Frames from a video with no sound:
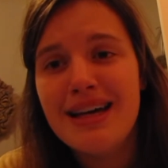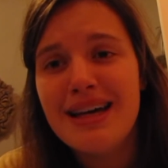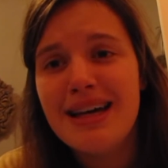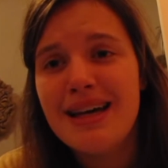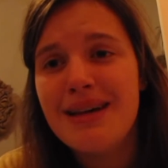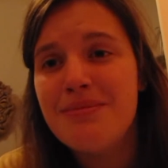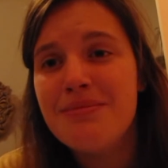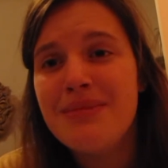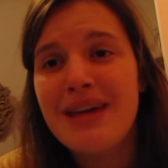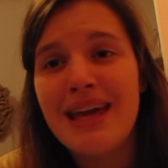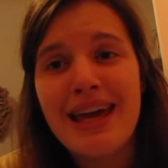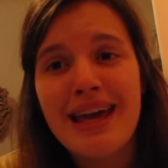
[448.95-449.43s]

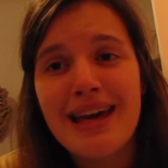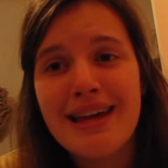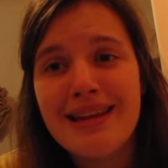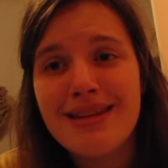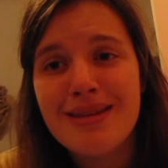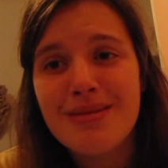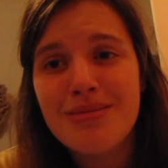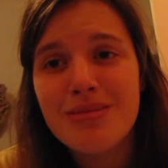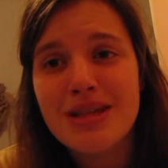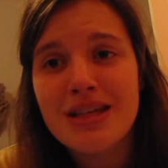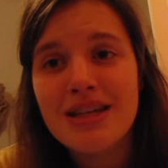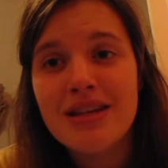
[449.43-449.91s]
May add
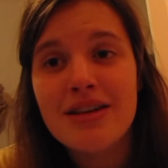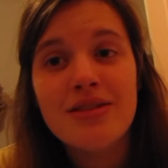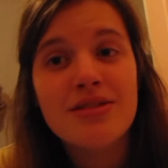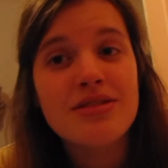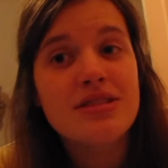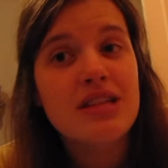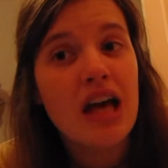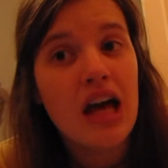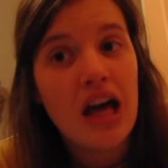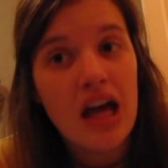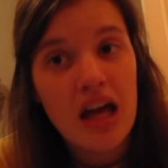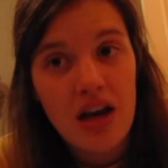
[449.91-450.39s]
something
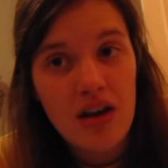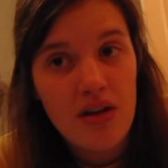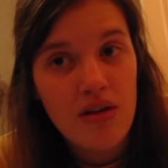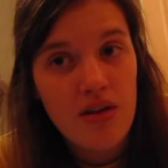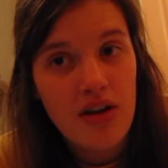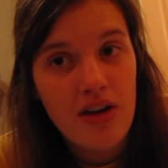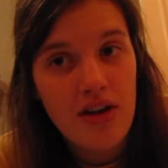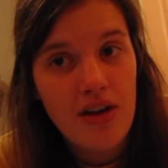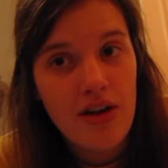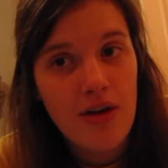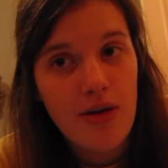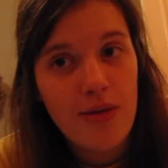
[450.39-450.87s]
else, I don't
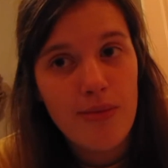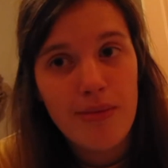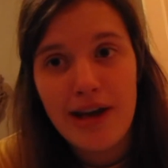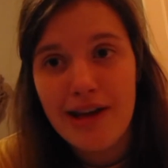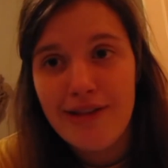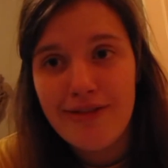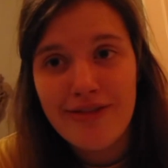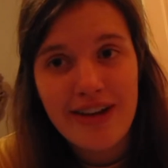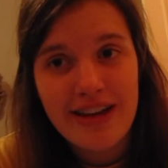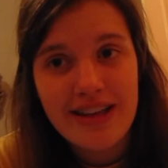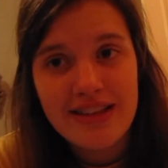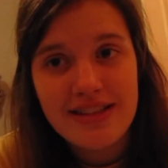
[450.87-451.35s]
know,
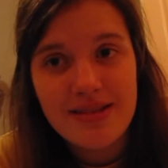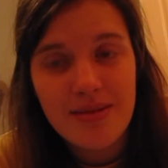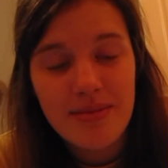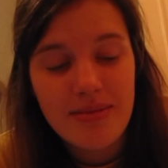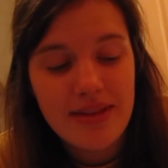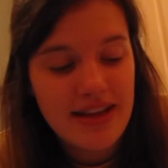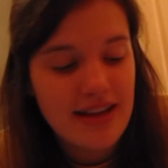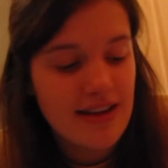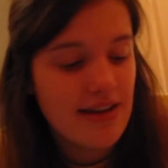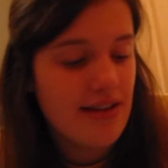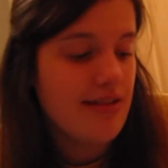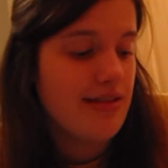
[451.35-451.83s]
might find
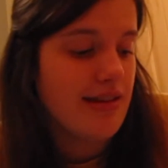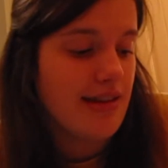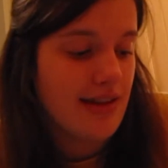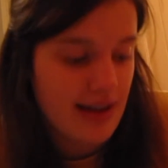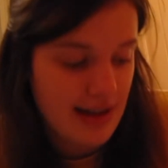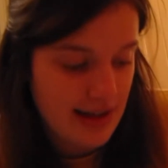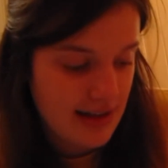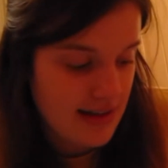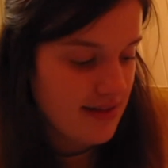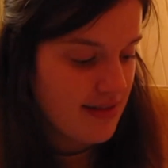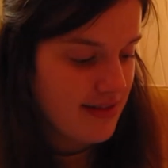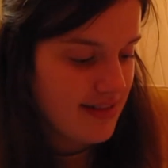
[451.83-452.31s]
something else,
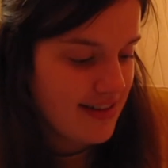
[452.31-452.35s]
I don't